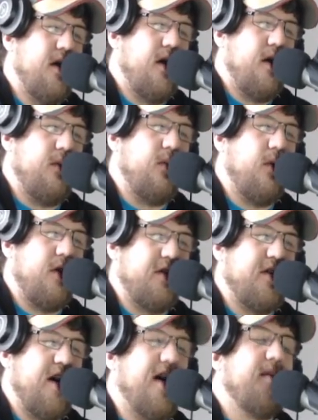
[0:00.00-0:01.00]
want to
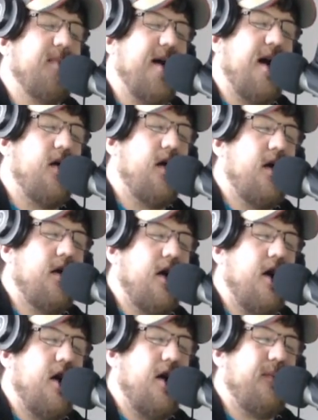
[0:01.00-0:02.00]
talk about.
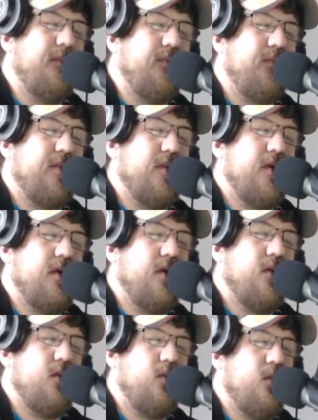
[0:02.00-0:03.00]

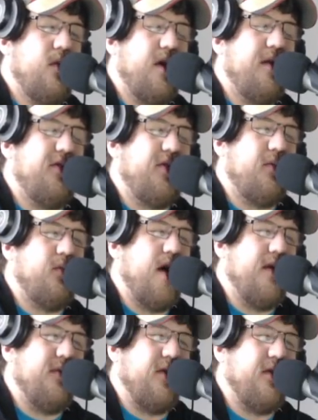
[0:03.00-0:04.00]
We'll give you some
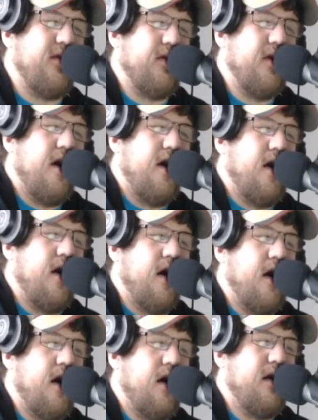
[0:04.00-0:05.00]
waivers.
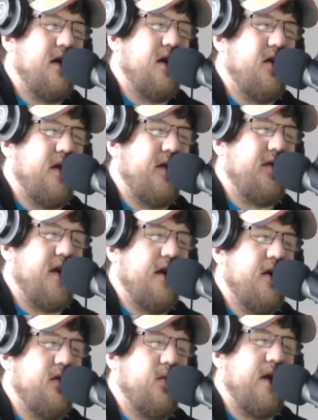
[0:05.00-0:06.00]
That's kind
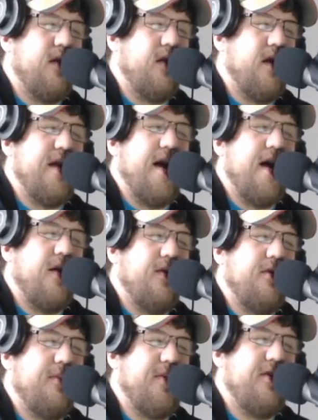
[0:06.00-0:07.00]
of dwindling down a
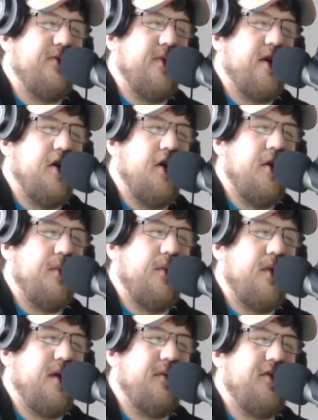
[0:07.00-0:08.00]
little bit as we go, but
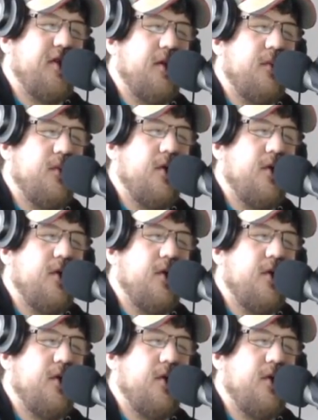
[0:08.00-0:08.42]
we'll give you some